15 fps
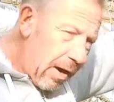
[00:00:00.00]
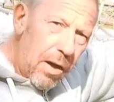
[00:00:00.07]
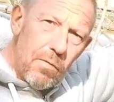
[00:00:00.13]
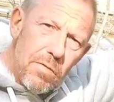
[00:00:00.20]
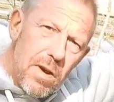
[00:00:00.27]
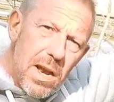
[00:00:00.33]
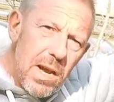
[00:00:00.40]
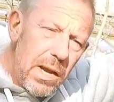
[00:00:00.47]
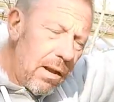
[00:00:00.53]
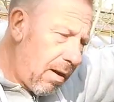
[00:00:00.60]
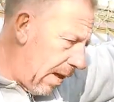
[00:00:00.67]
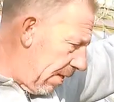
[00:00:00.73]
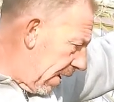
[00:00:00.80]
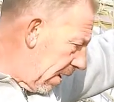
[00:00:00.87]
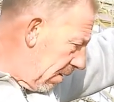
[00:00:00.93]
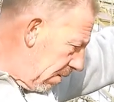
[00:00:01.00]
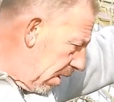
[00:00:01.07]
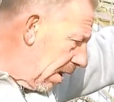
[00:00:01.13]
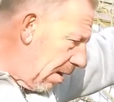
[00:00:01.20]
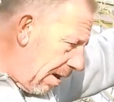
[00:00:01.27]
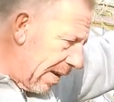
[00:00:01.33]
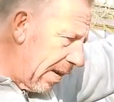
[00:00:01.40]
I really like that.
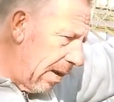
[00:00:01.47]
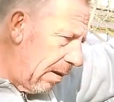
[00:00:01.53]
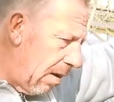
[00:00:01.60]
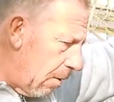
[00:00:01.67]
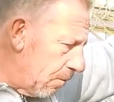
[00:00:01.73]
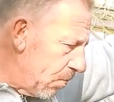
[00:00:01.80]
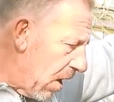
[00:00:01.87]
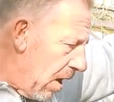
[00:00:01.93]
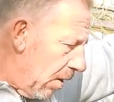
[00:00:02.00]
I like it a lot.